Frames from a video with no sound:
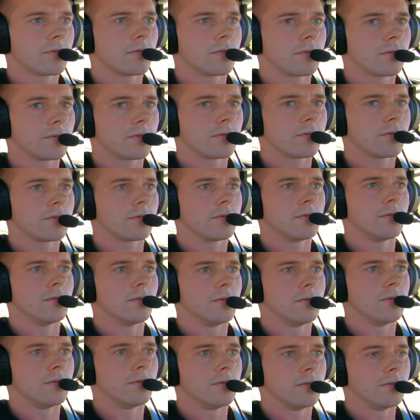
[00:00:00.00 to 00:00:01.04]

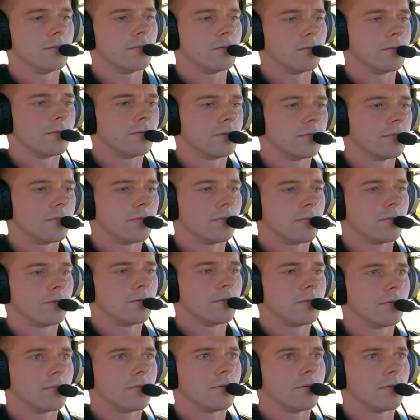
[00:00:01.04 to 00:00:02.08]

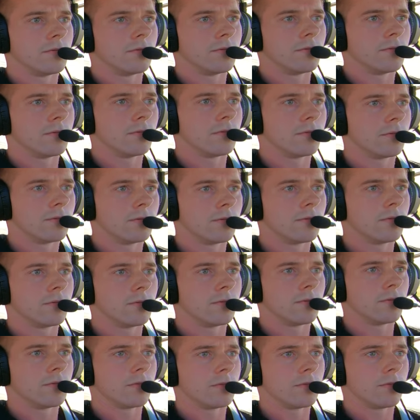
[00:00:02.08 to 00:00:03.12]

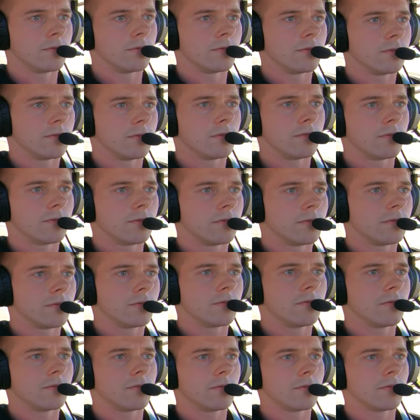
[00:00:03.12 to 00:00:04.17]

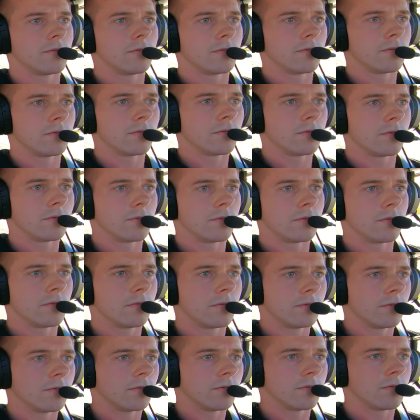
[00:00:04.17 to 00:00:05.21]

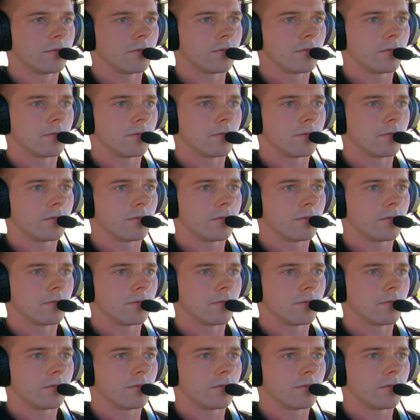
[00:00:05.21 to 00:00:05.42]
Nothing is said.